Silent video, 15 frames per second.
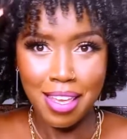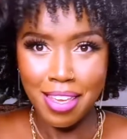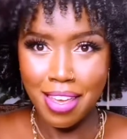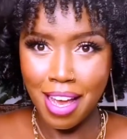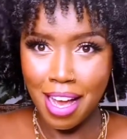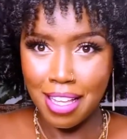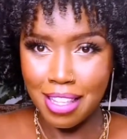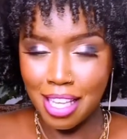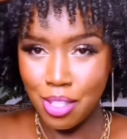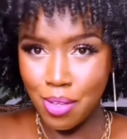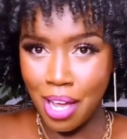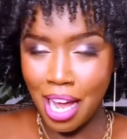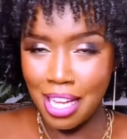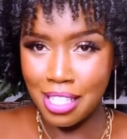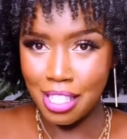Yeah, that's
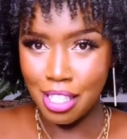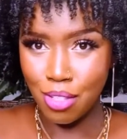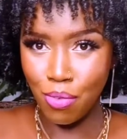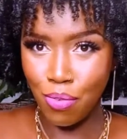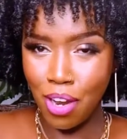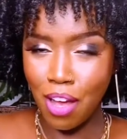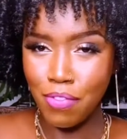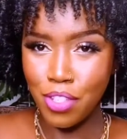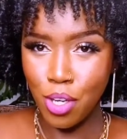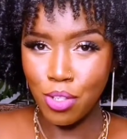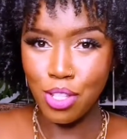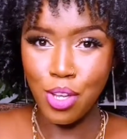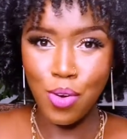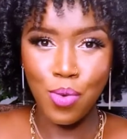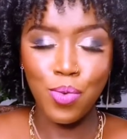why I just fluffed
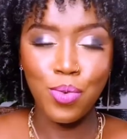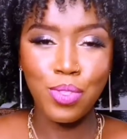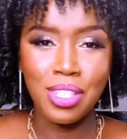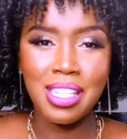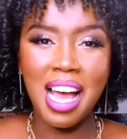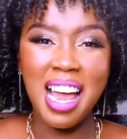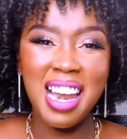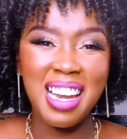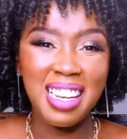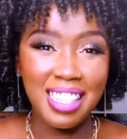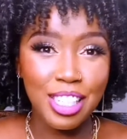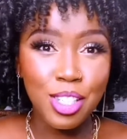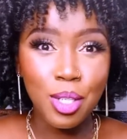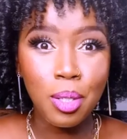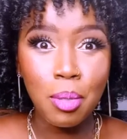out the roots a
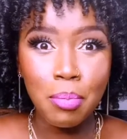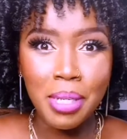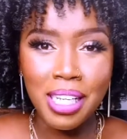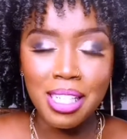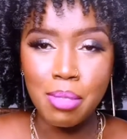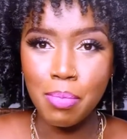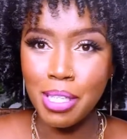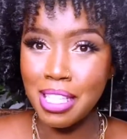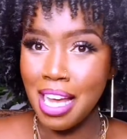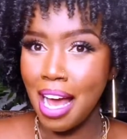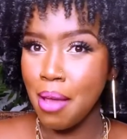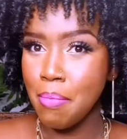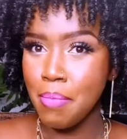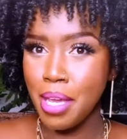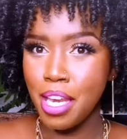little bit. But
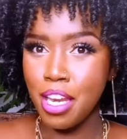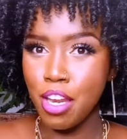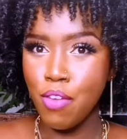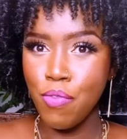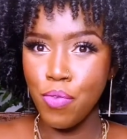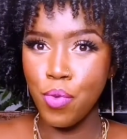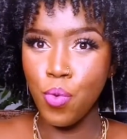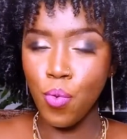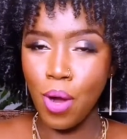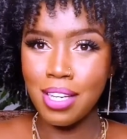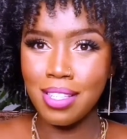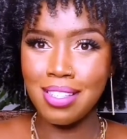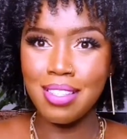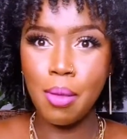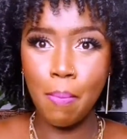I mean, if you
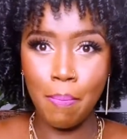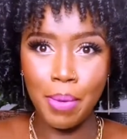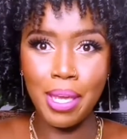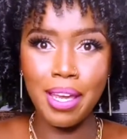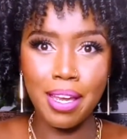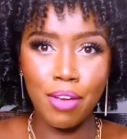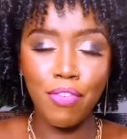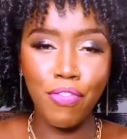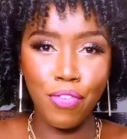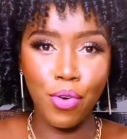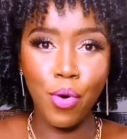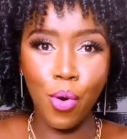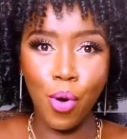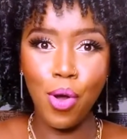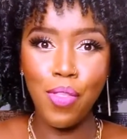want the big
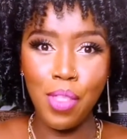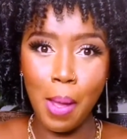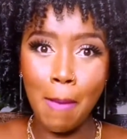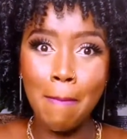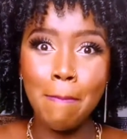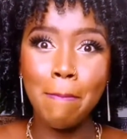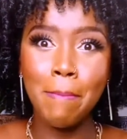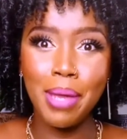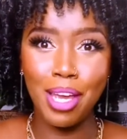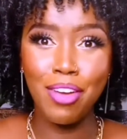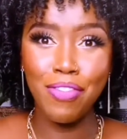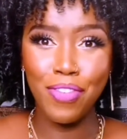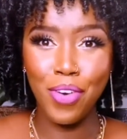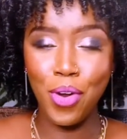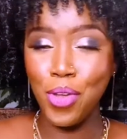fro,
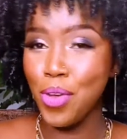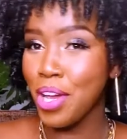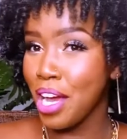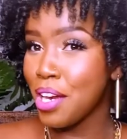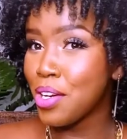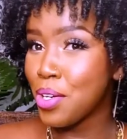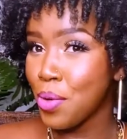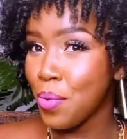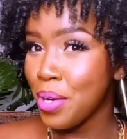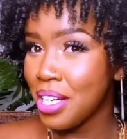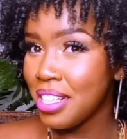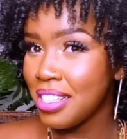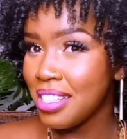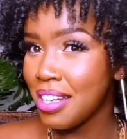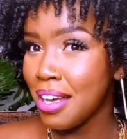you can do
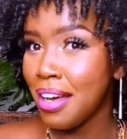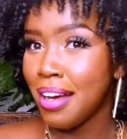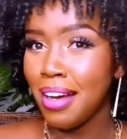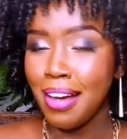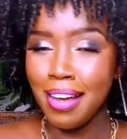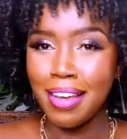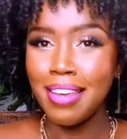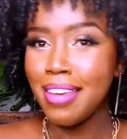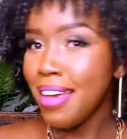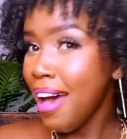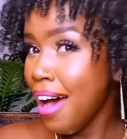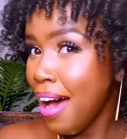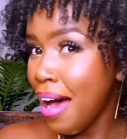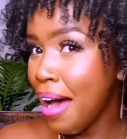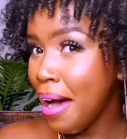it.
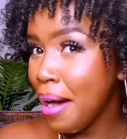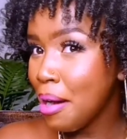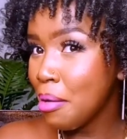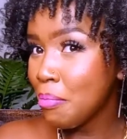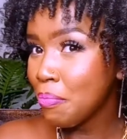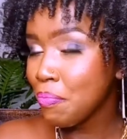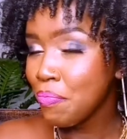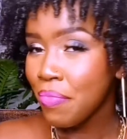Yeah.